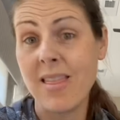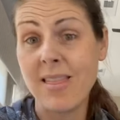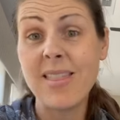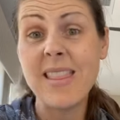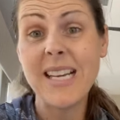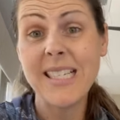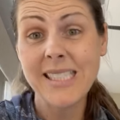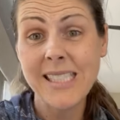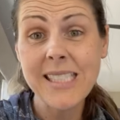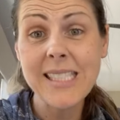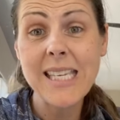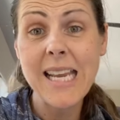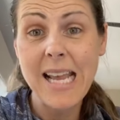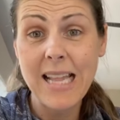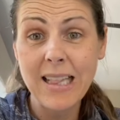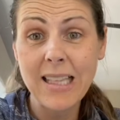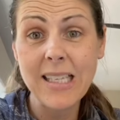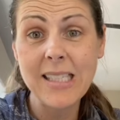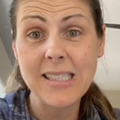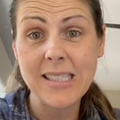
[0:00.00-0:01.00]
That's a
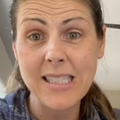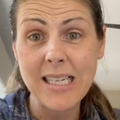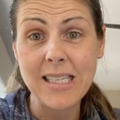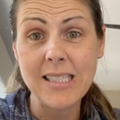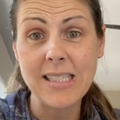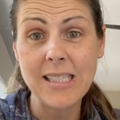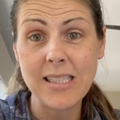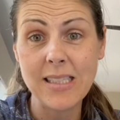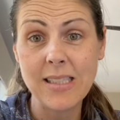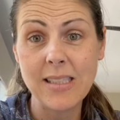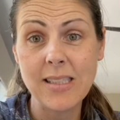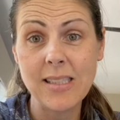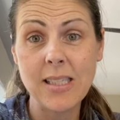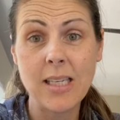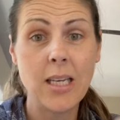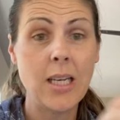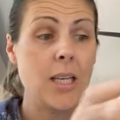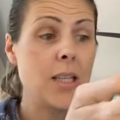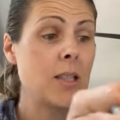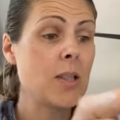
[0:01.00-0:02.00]
telling sentence.
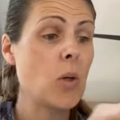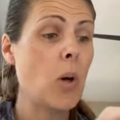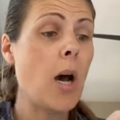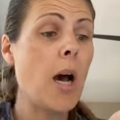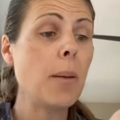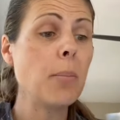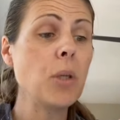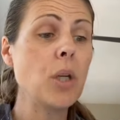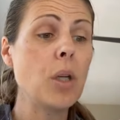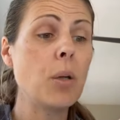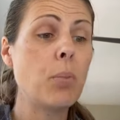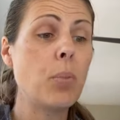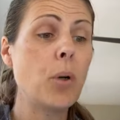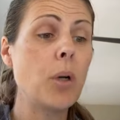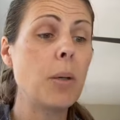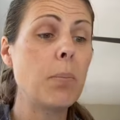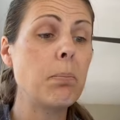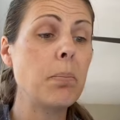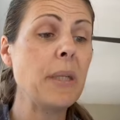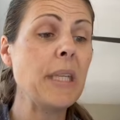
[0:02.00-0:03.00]
So I'm going to put
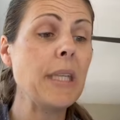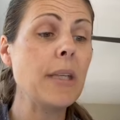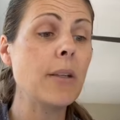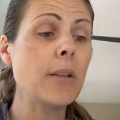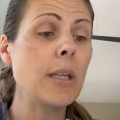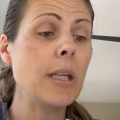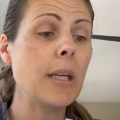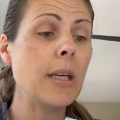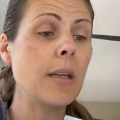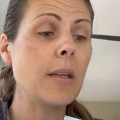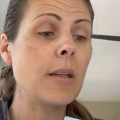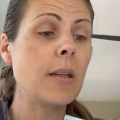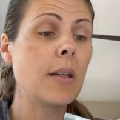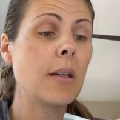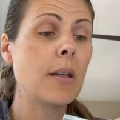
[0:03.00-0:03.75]
a period